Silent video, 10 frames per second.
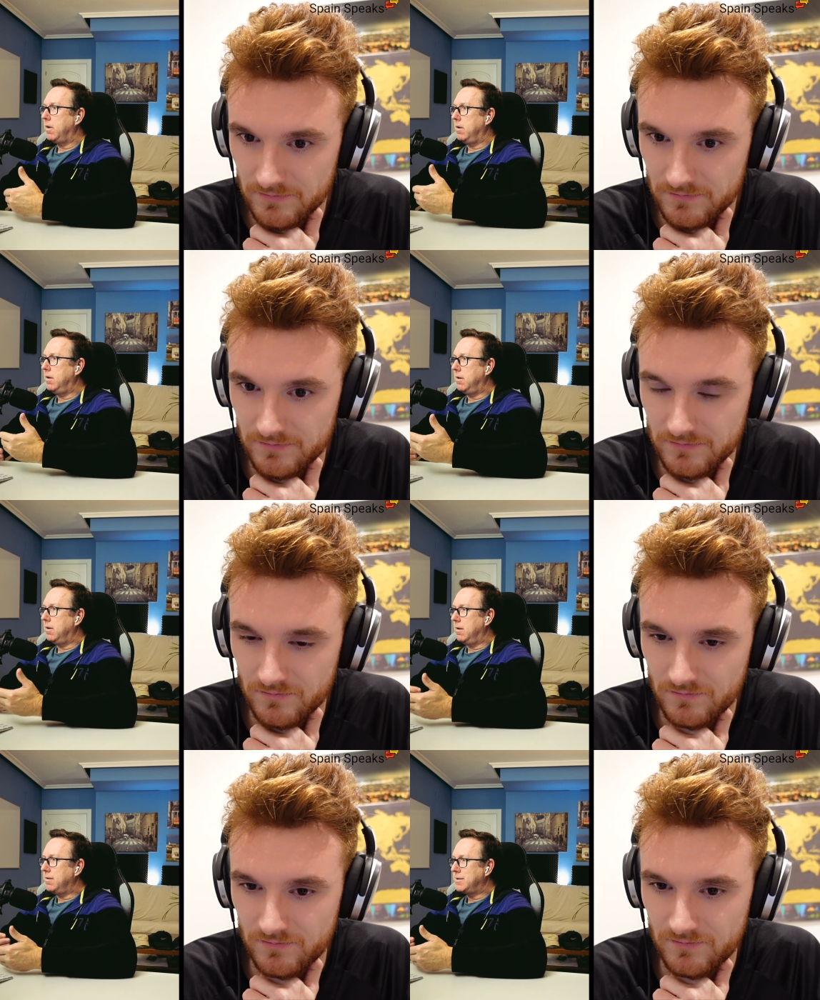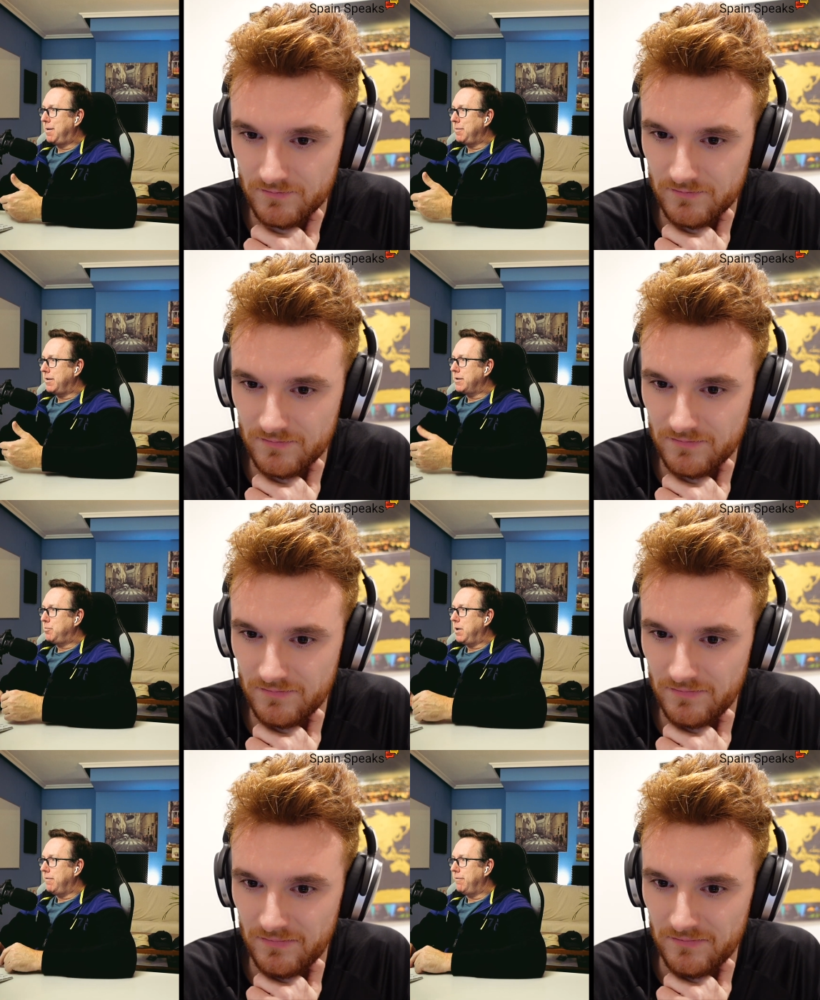Speaker 1: uh, something that's
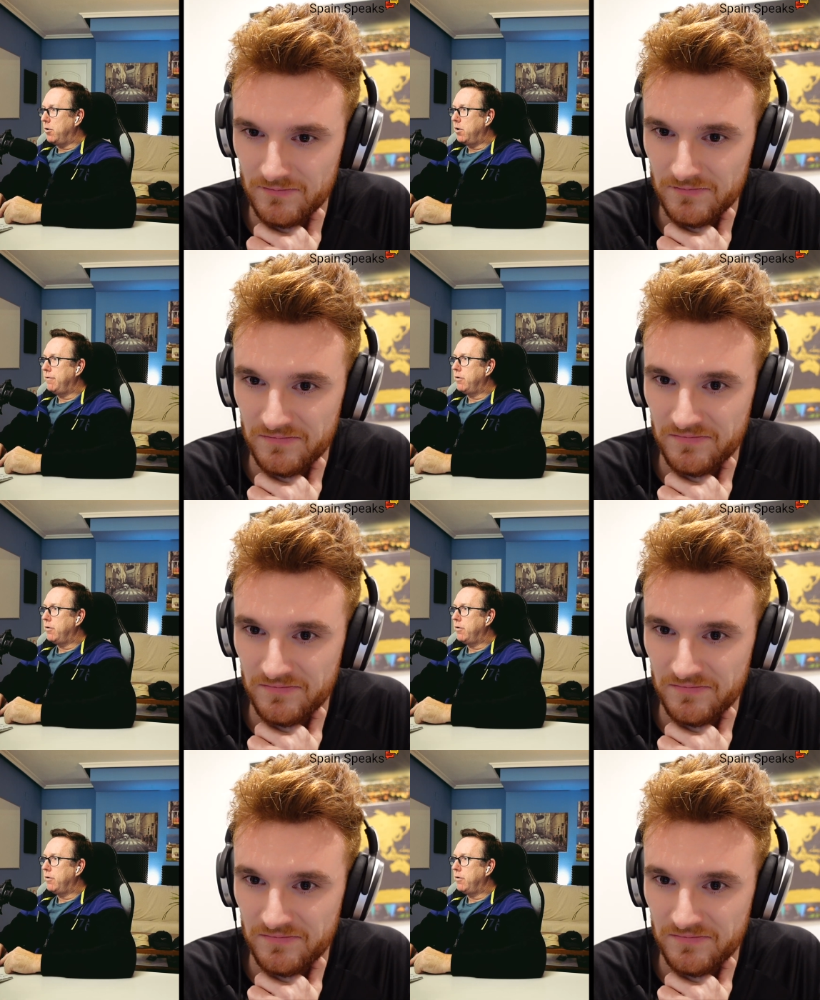been very,